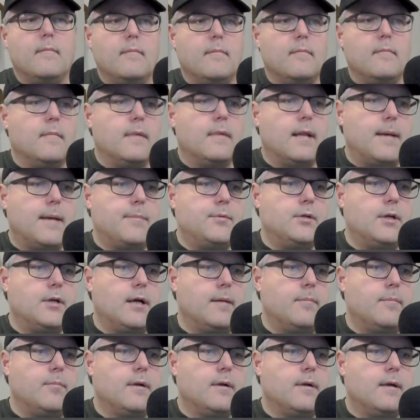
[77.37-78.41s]

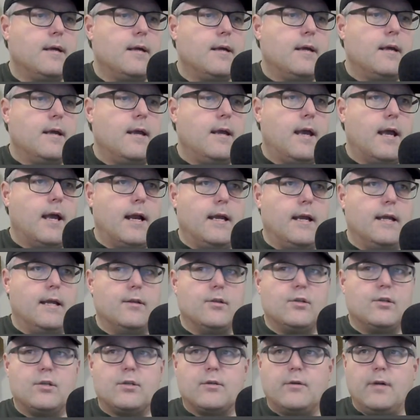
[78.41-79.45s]
laptop, and I get the
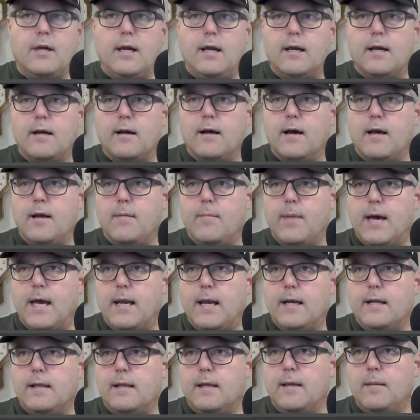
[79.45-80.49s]
screen. It
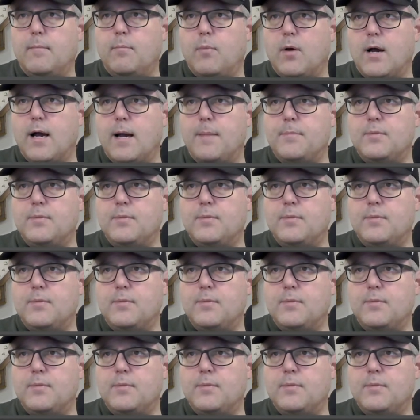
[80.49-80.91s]
automatically pops